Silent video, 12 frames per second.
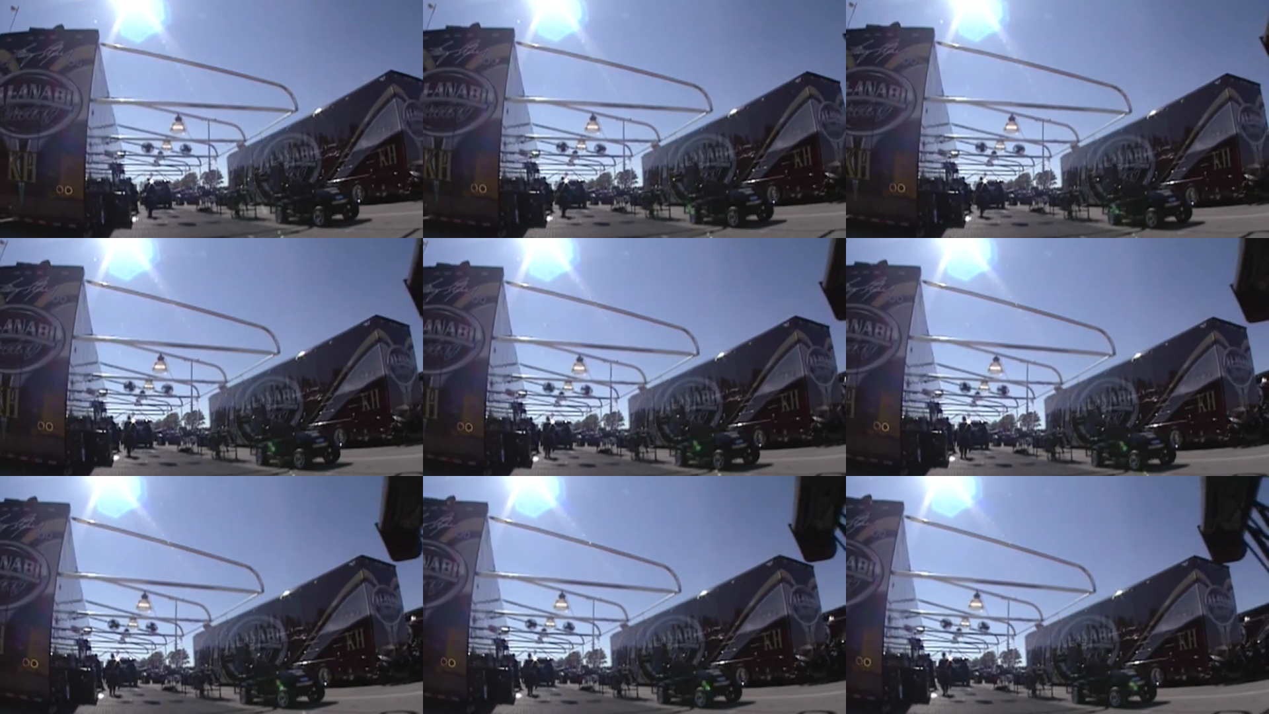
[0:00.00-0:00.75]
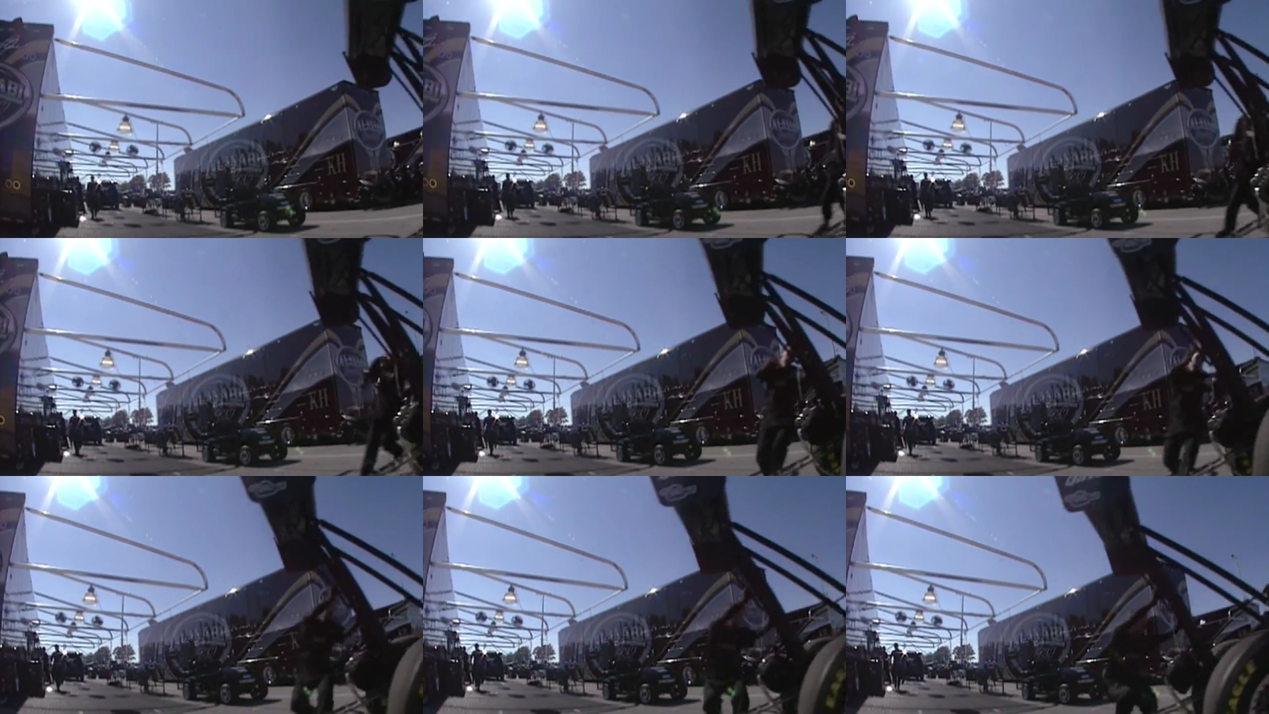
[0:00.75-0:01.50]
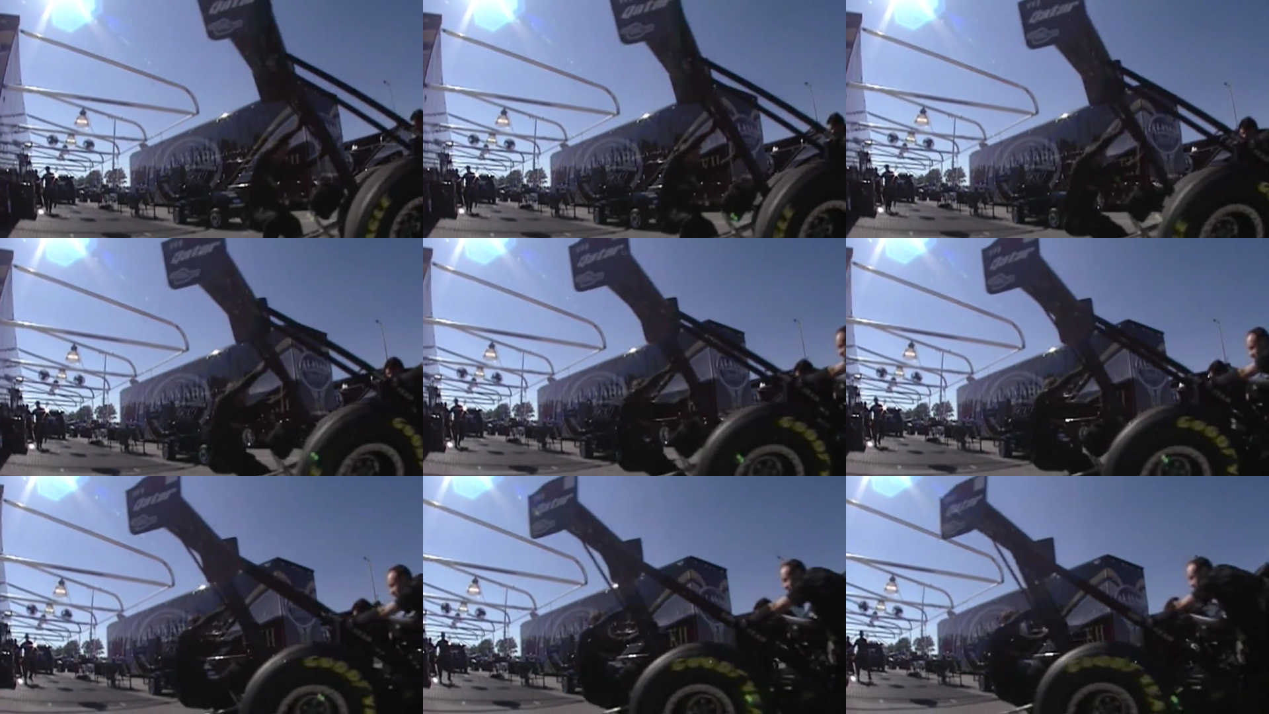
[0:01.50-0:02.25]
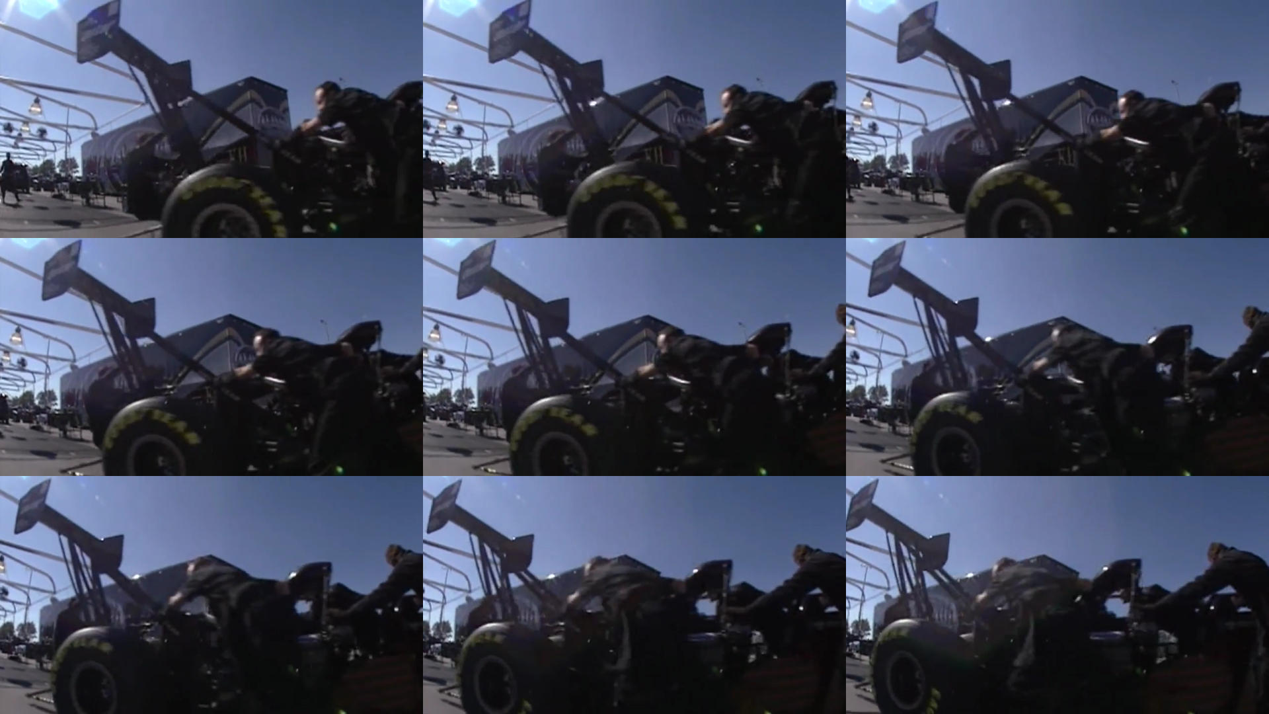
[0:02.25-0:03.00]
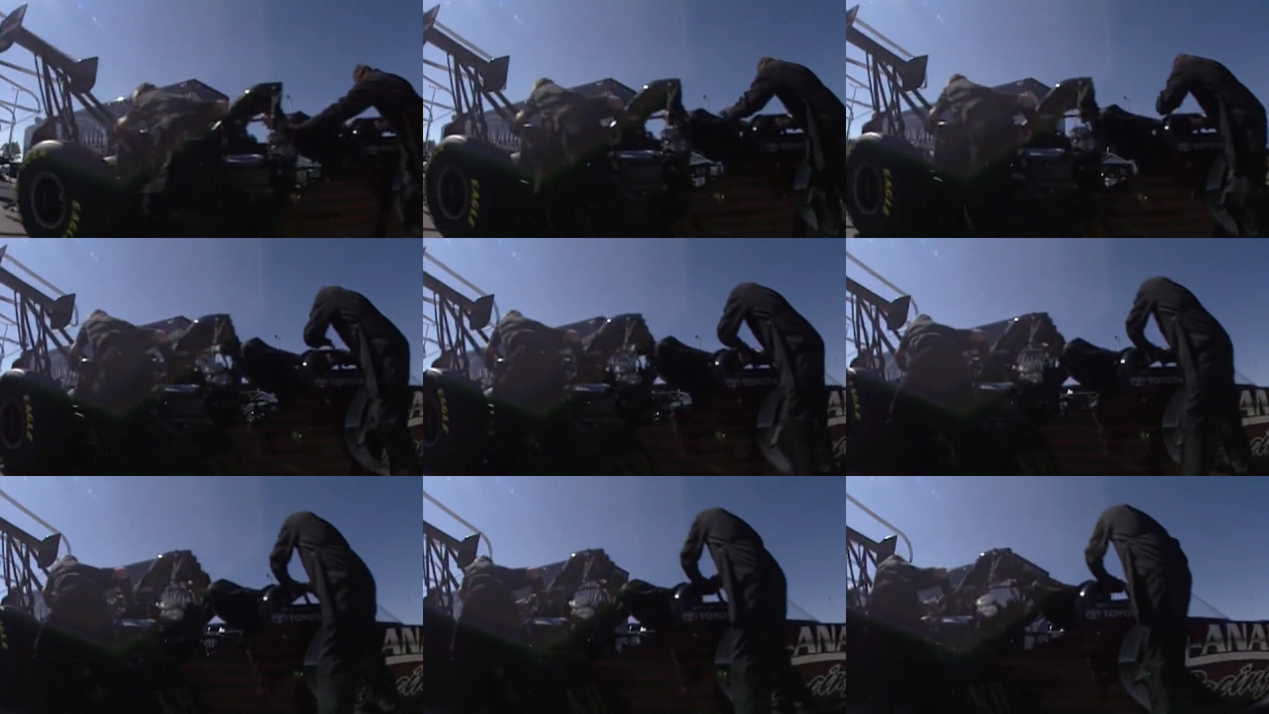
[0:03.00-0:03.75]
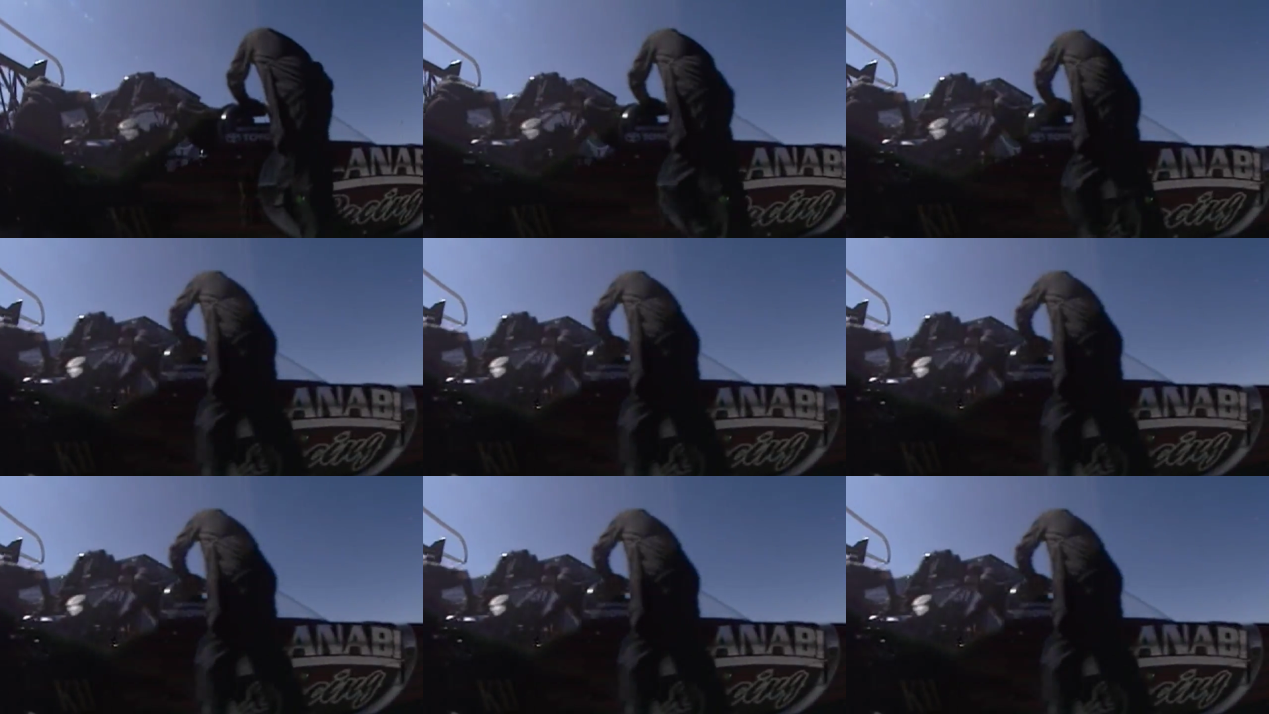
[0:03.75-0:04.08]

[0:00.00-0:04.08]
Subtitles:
[unreadable: no face in view]